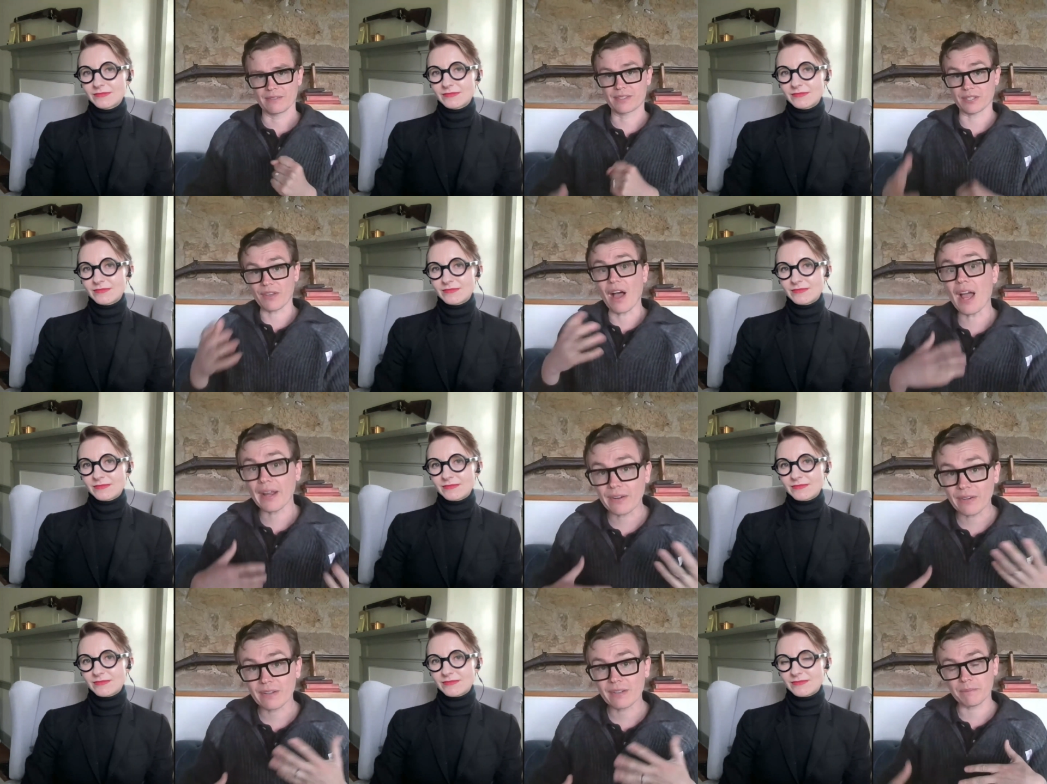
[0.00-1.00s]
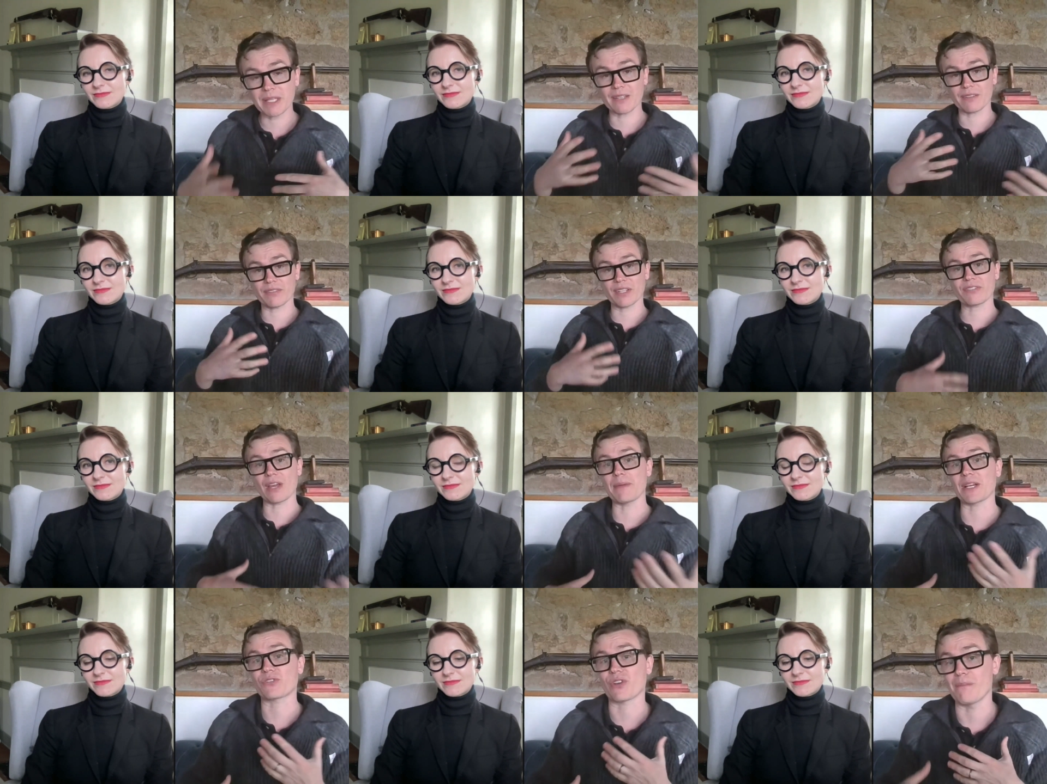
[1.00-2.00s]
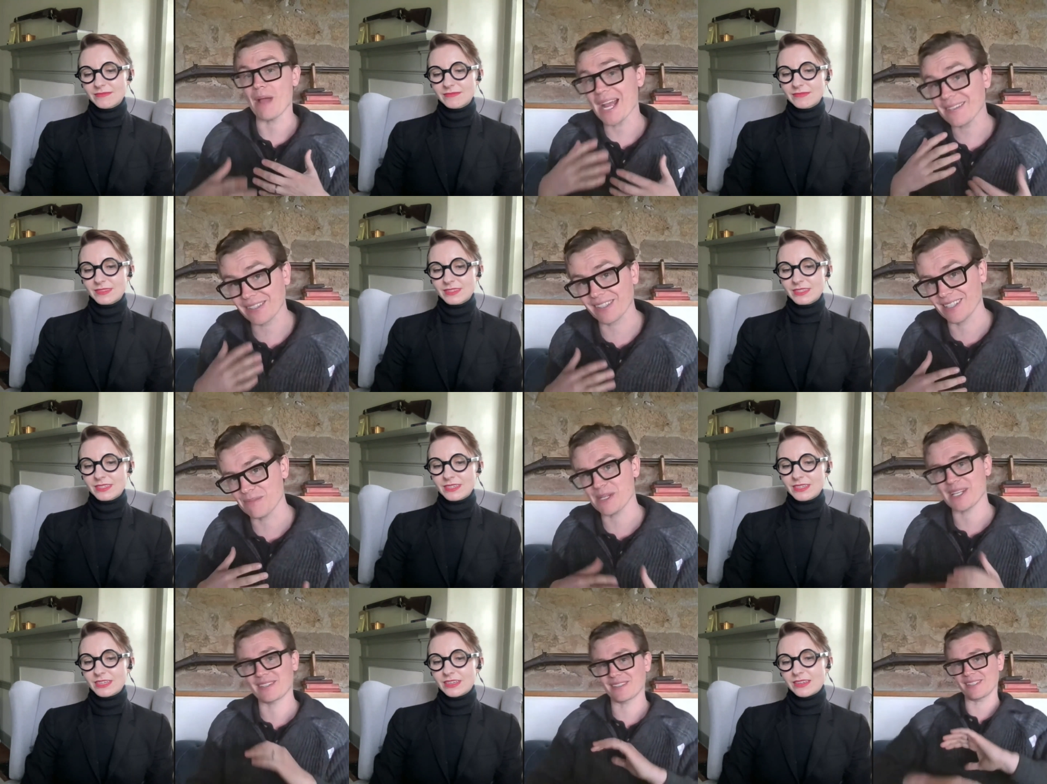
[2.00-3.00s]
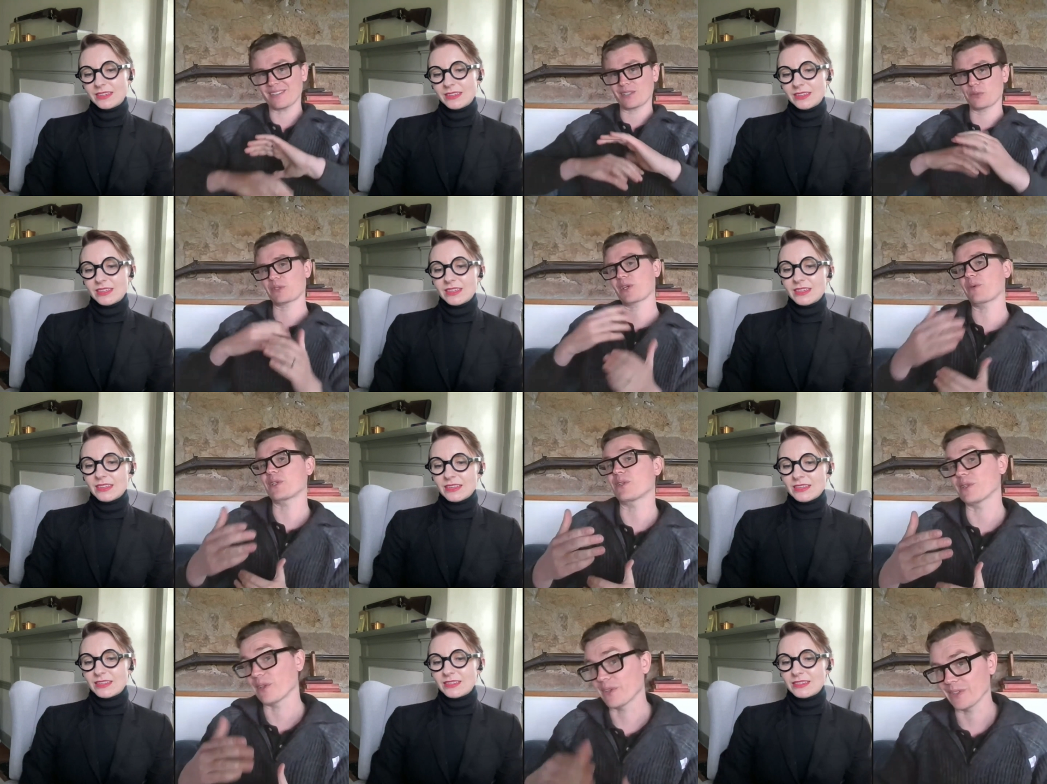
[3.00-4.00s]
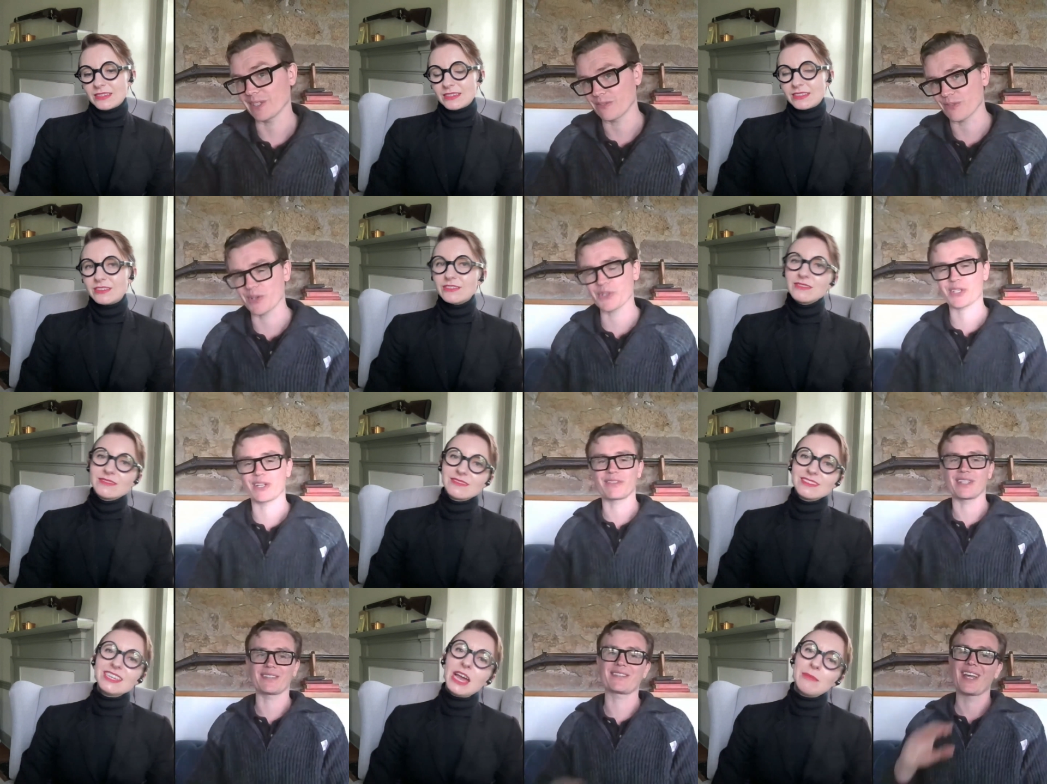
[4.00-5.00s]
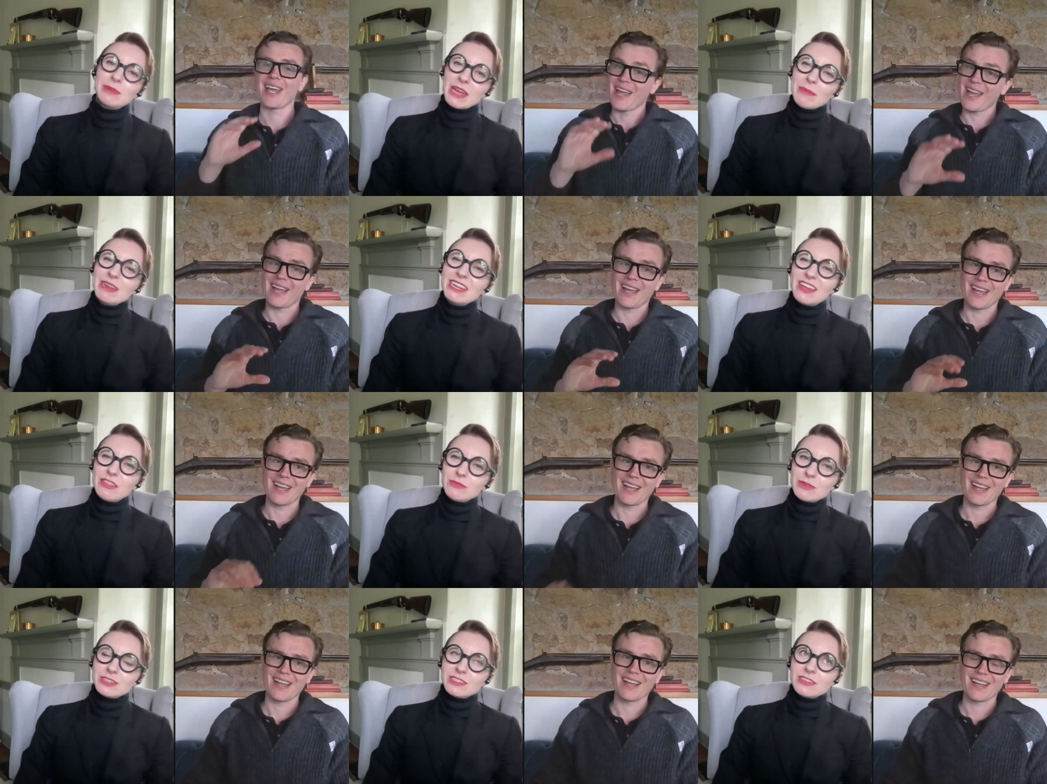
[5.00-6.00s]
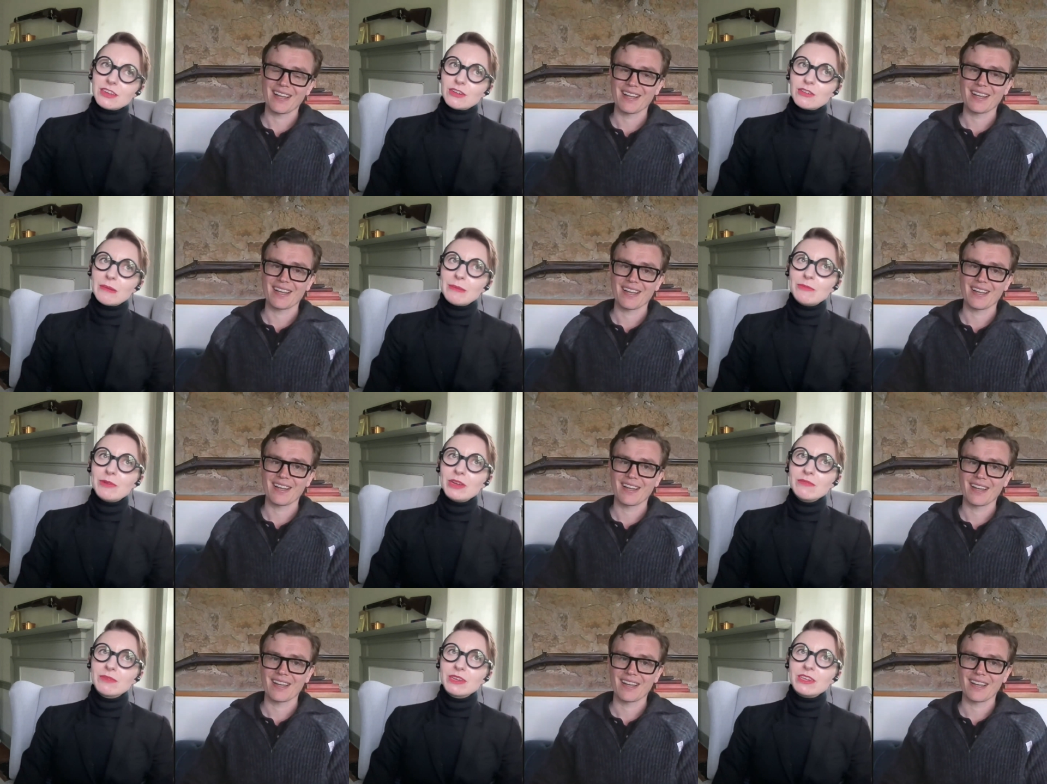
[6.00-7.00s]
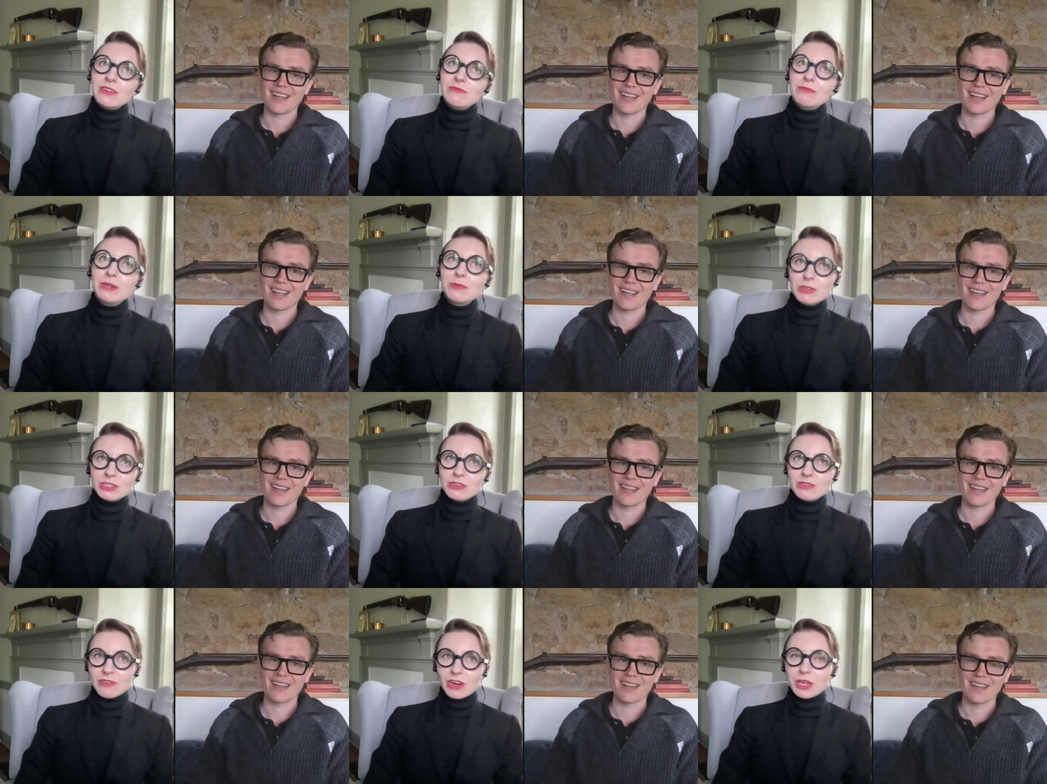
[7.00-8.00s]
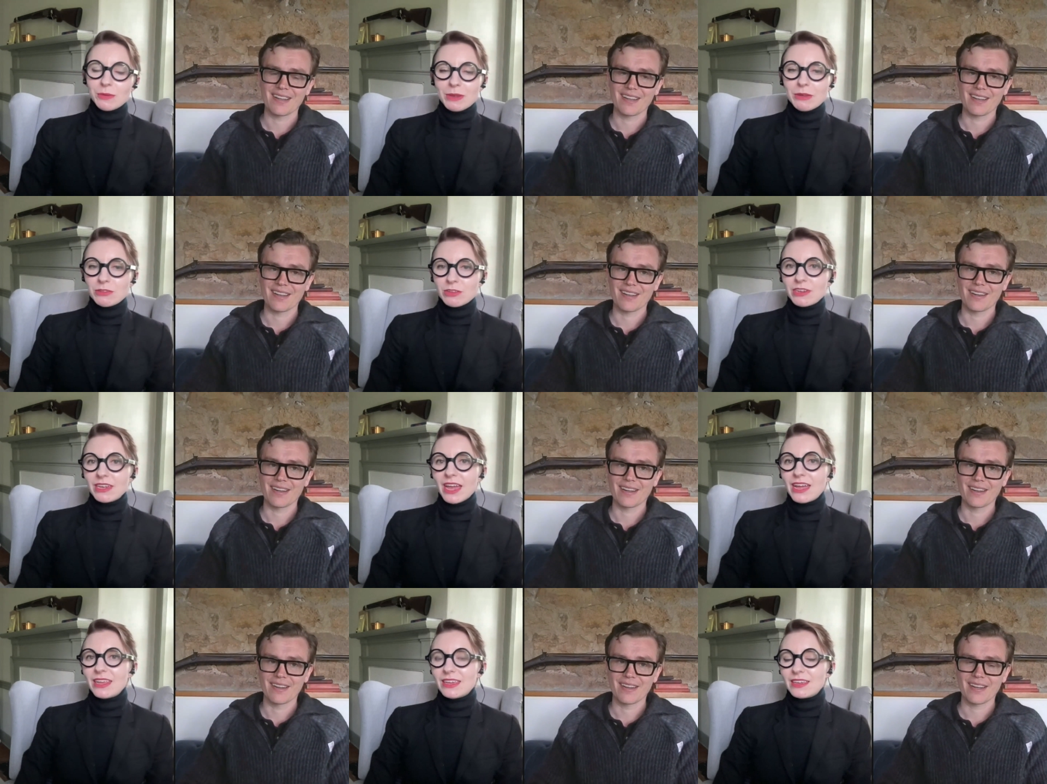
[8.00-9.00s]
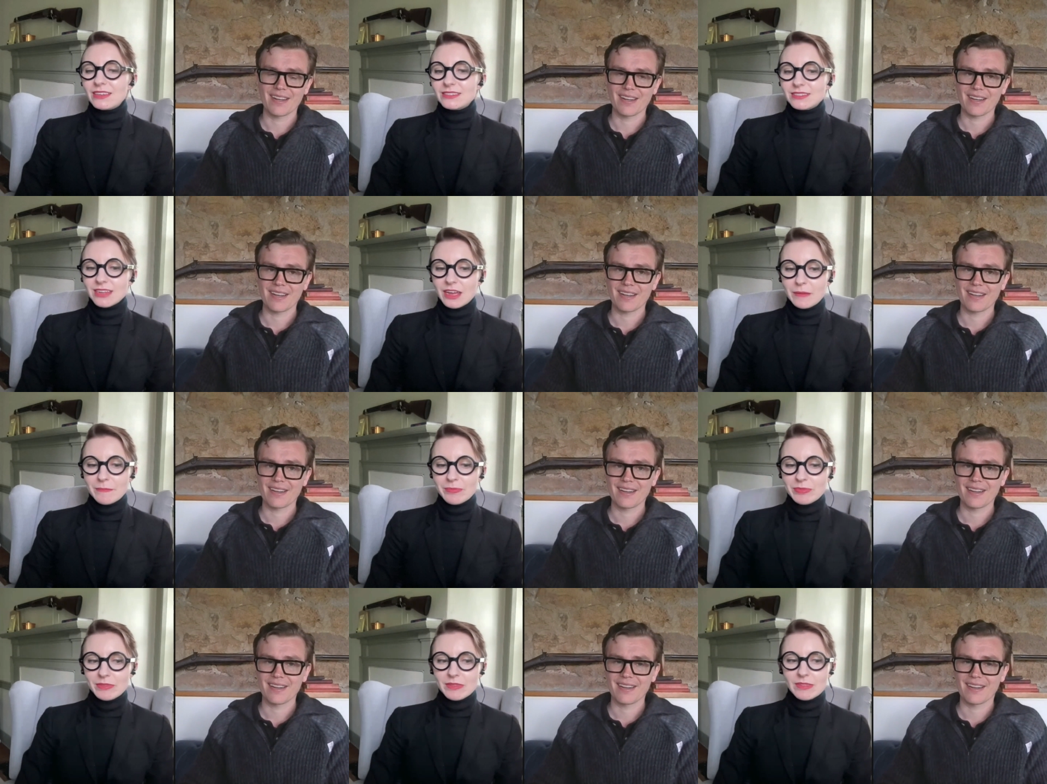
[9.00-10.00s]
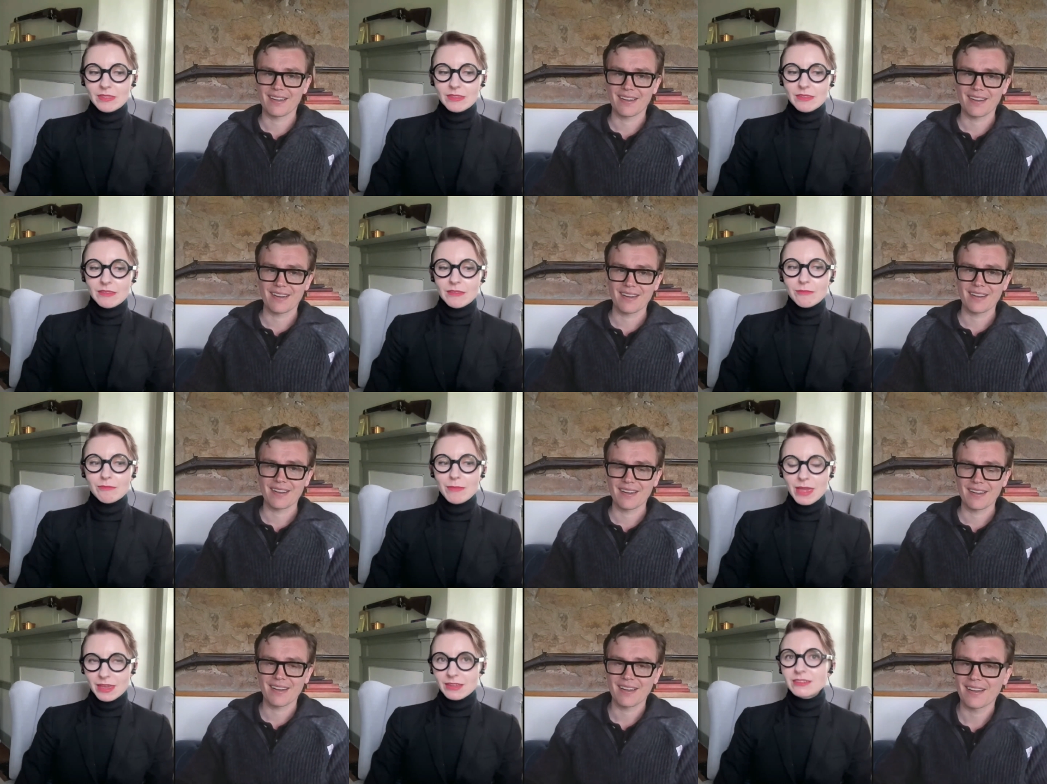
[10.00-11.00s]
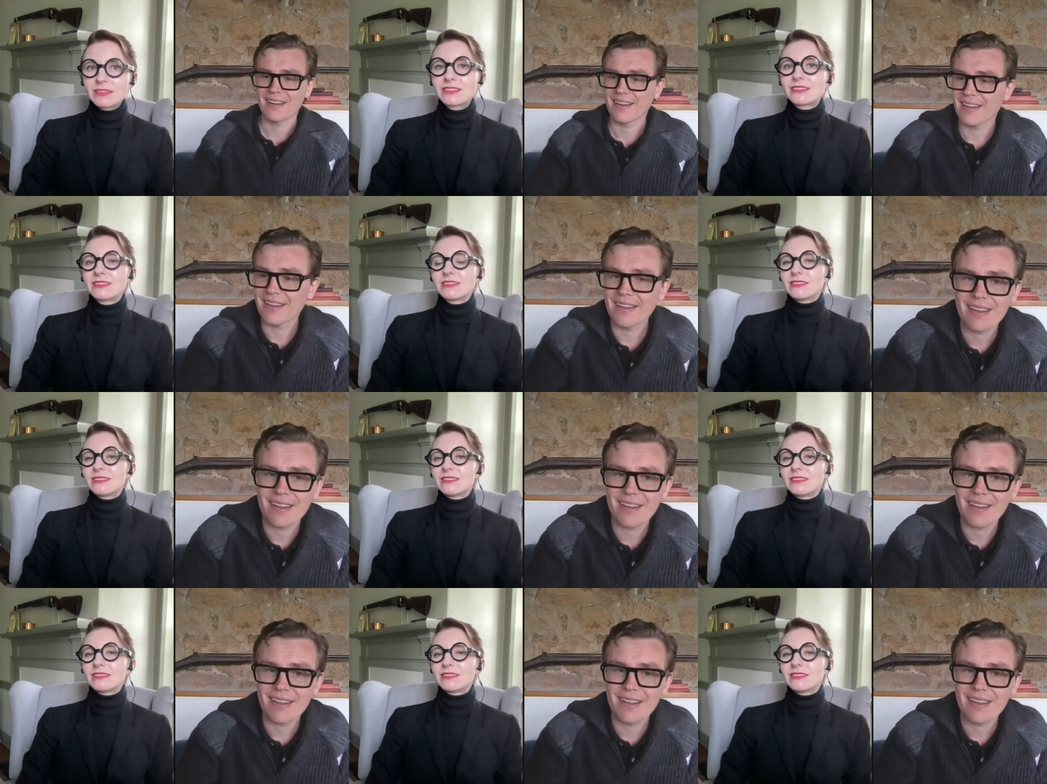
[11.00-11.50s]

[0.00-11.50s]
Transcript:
Speaker 1: desired because of this. I'm extra masculine because of this. So we thought we'd do a little inversion of this. Well, yeah, but I mean, in other
Speaker 2: words, though, I mean, what what we were sort of arguing you're looking at is um, males